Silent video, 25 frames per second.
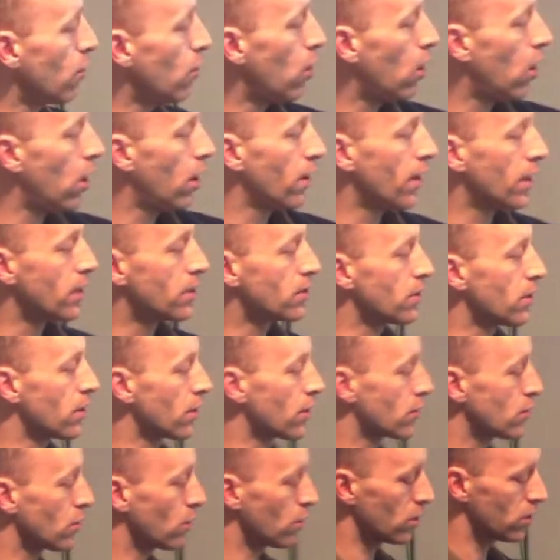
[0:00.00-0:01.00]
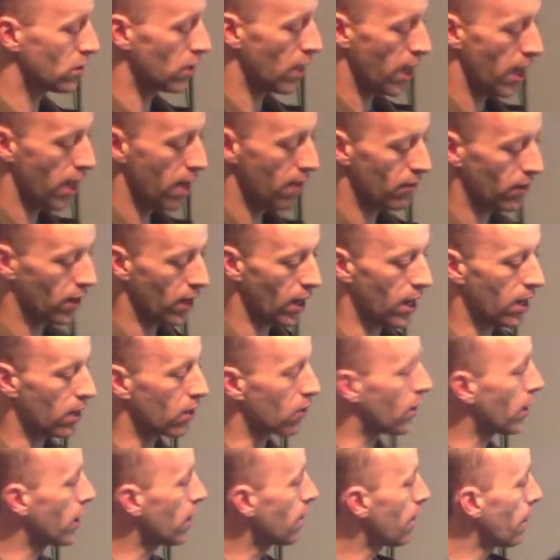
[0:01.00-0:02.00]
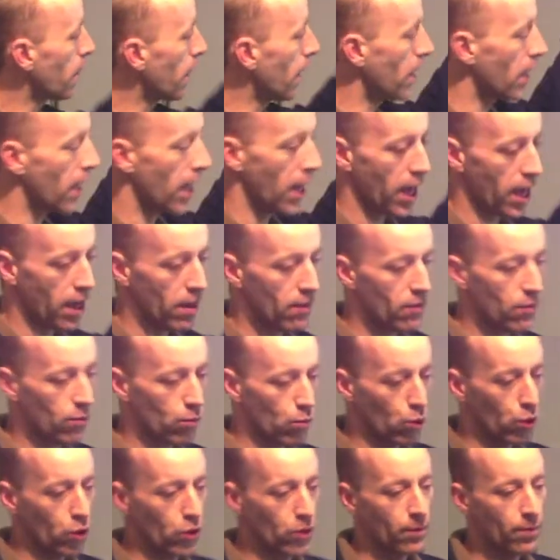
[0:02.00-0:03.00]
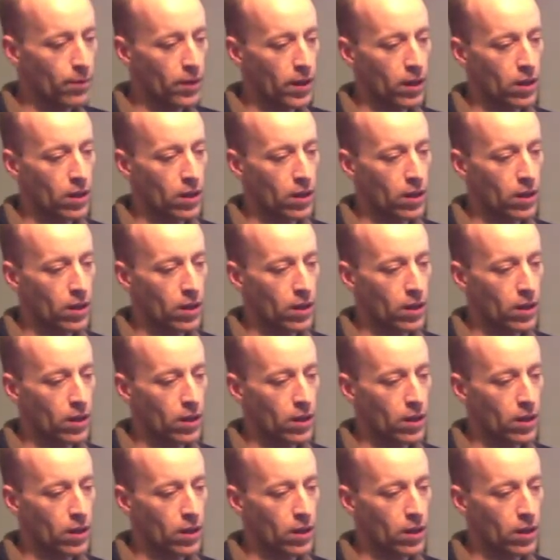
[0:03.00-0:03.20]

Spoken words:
a wall that's there, so there's half concrete and half wood.